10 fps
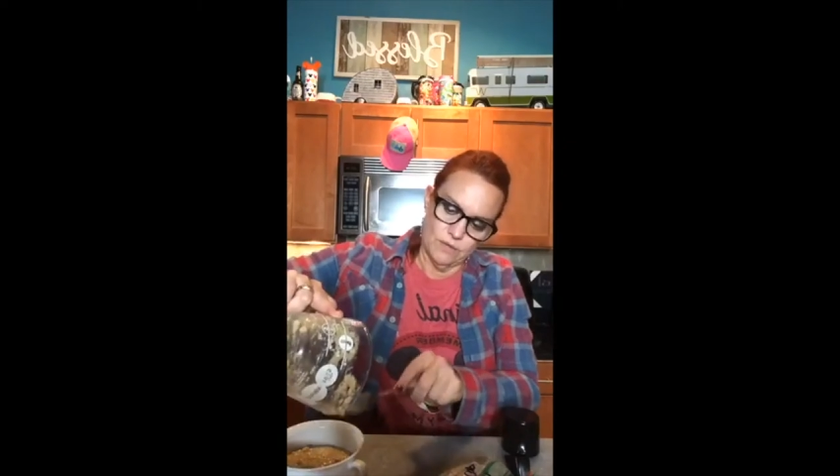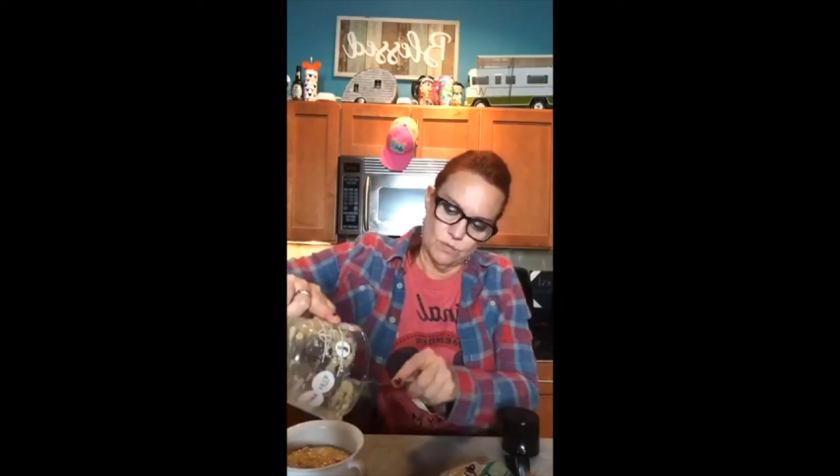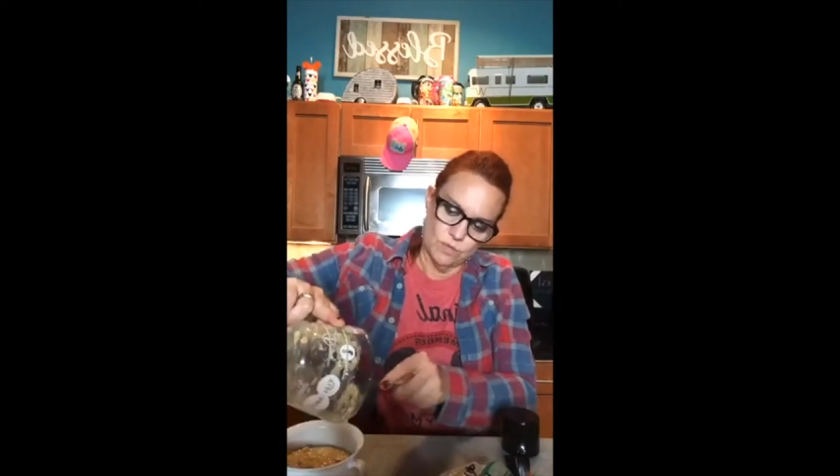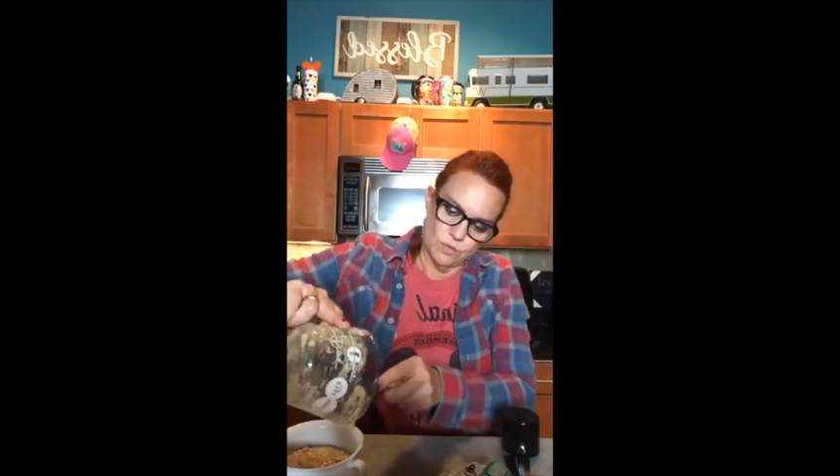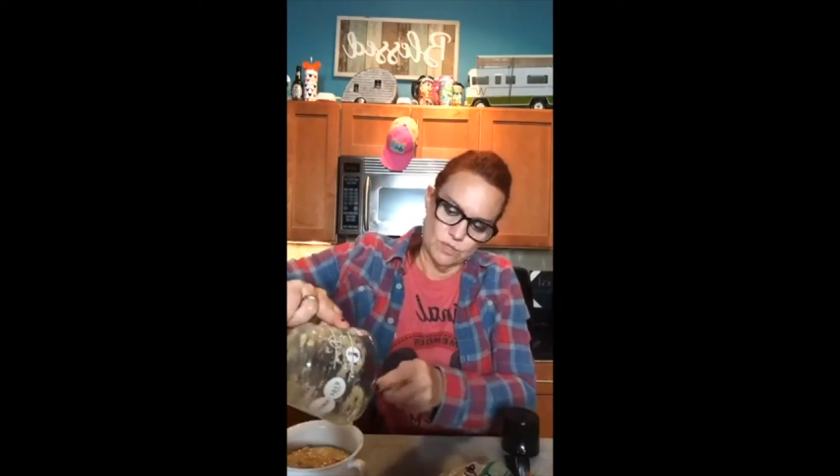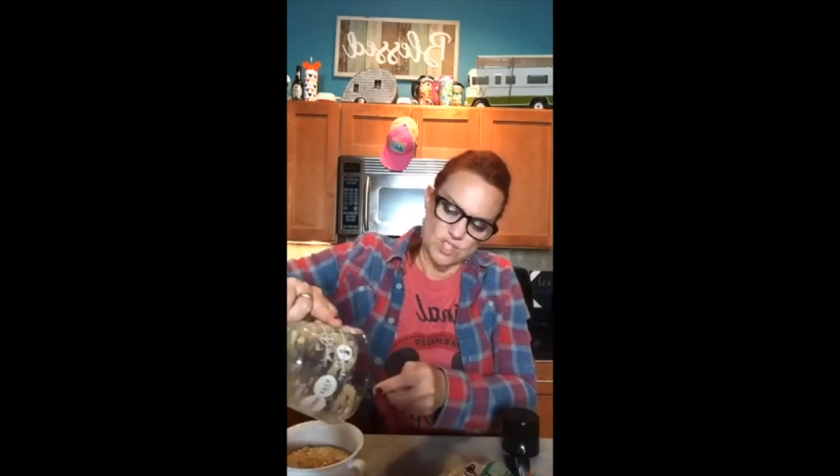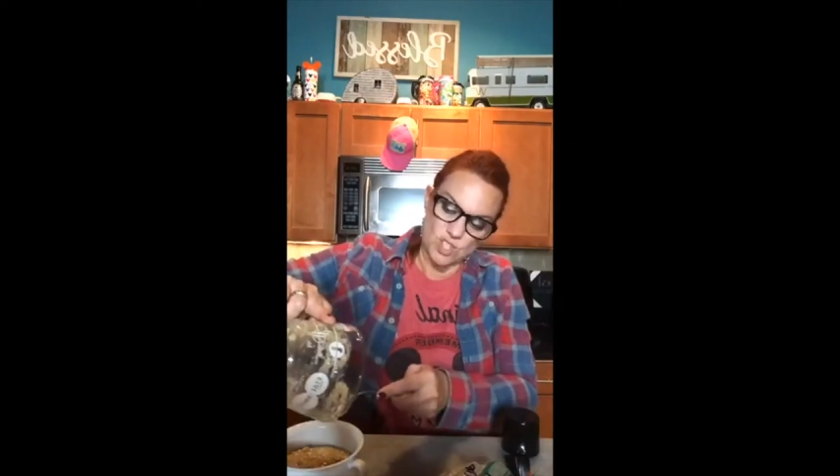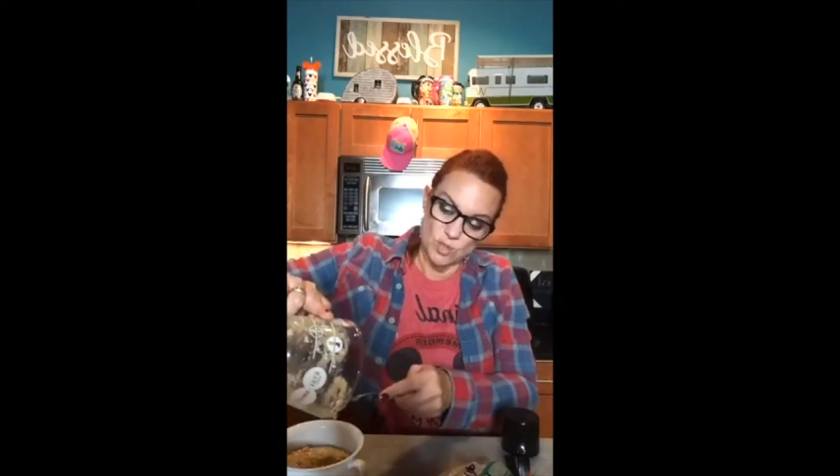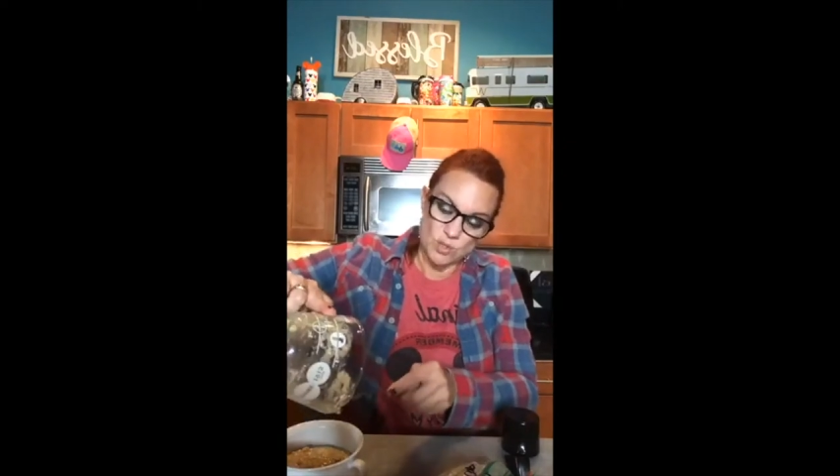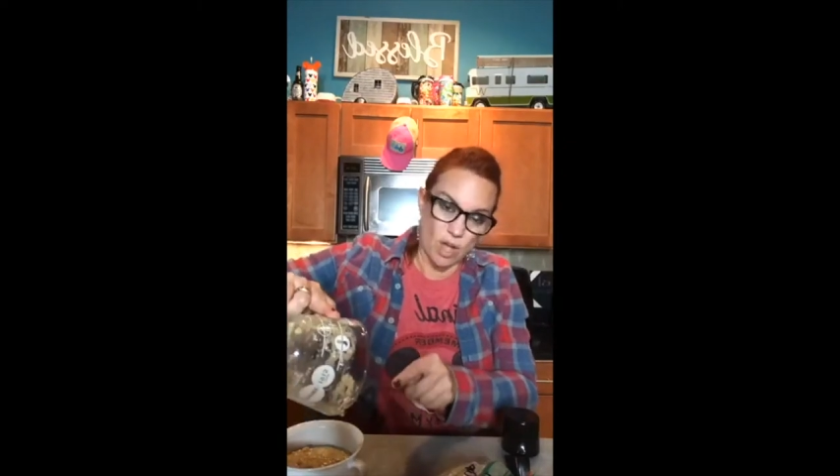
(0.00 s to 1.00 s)
use
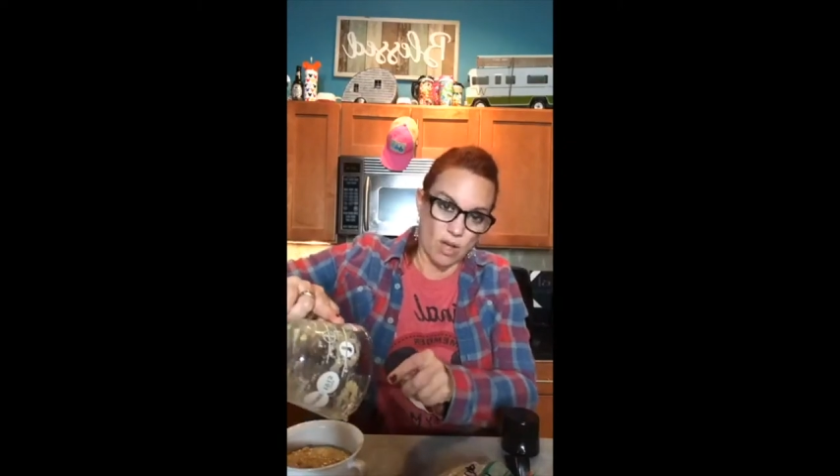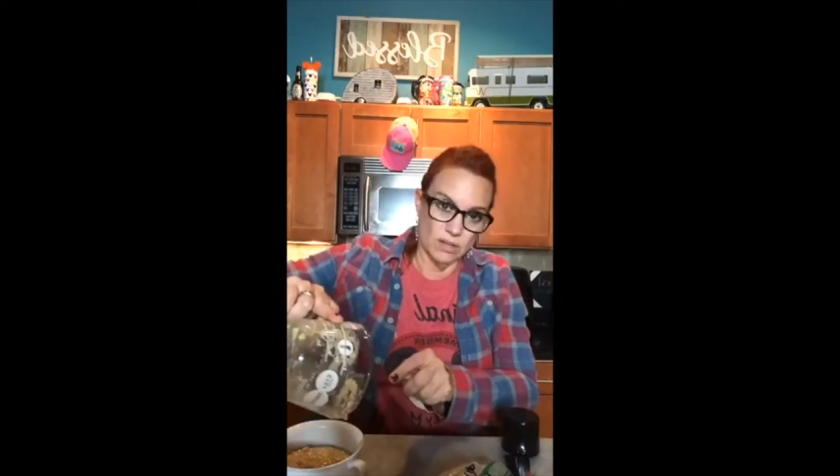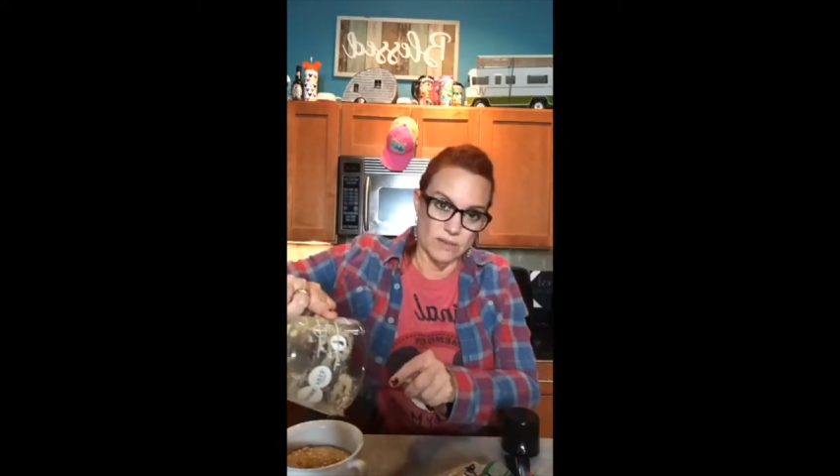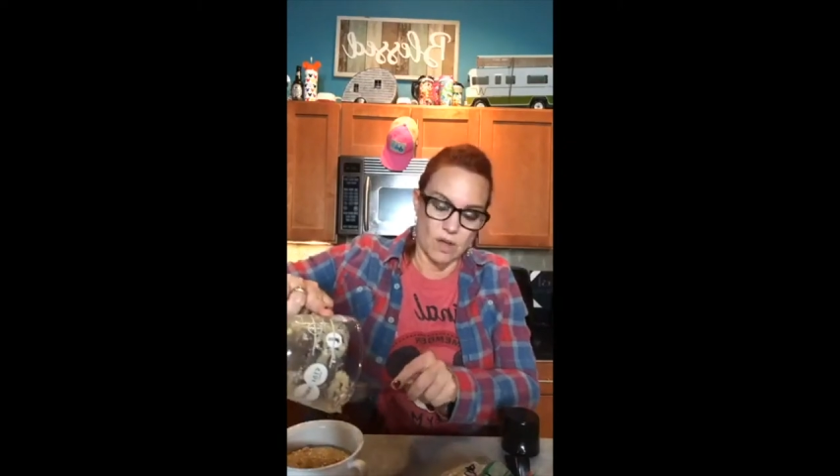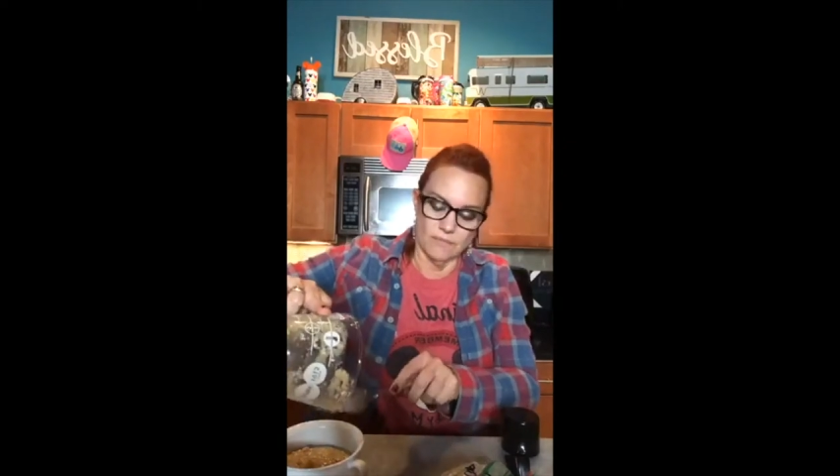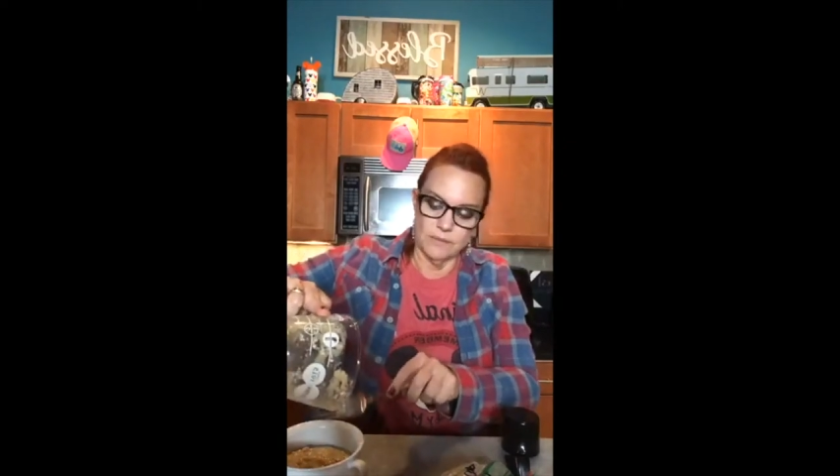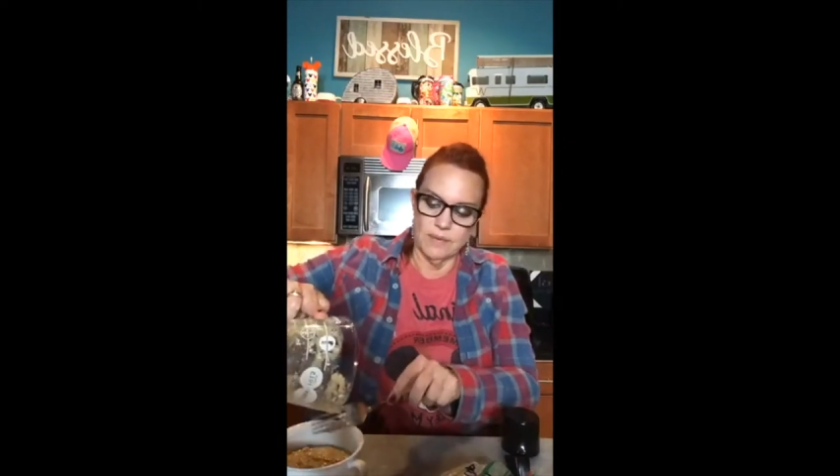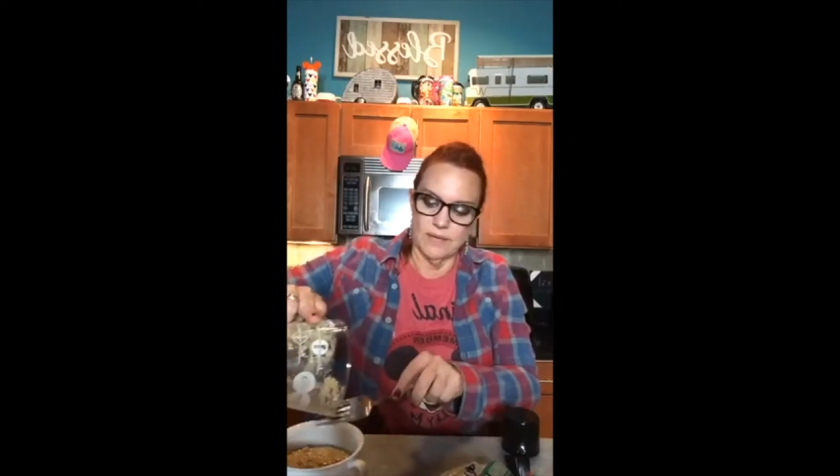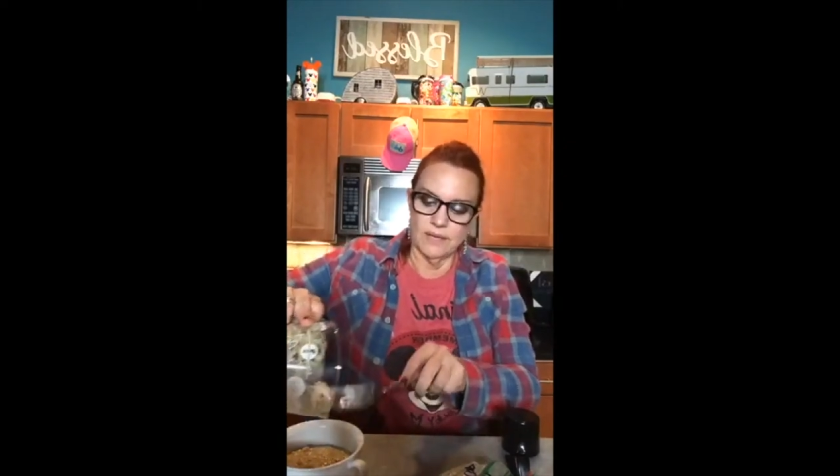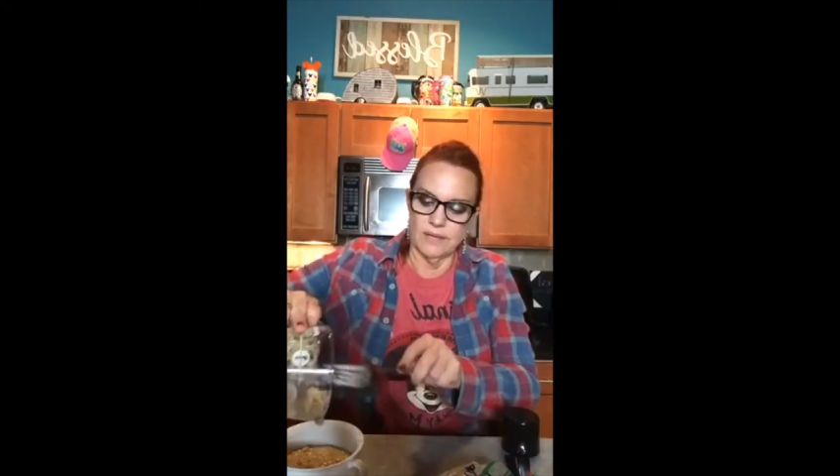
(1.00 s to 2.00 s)
too tall of a coffee
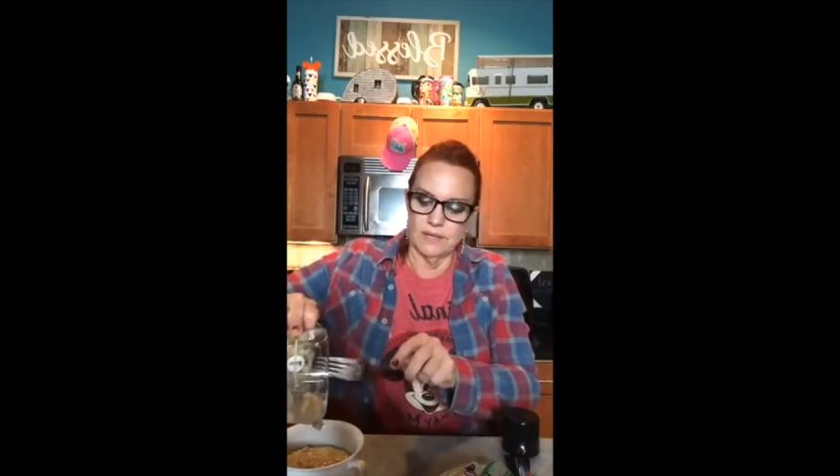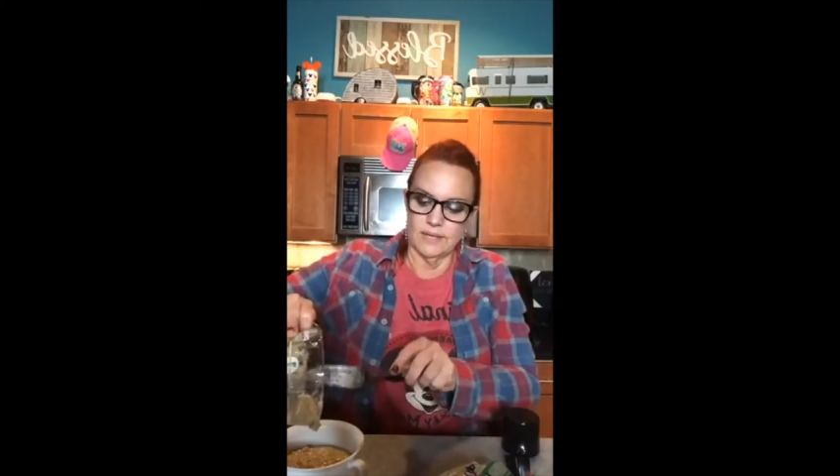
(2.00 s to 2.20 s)
mug,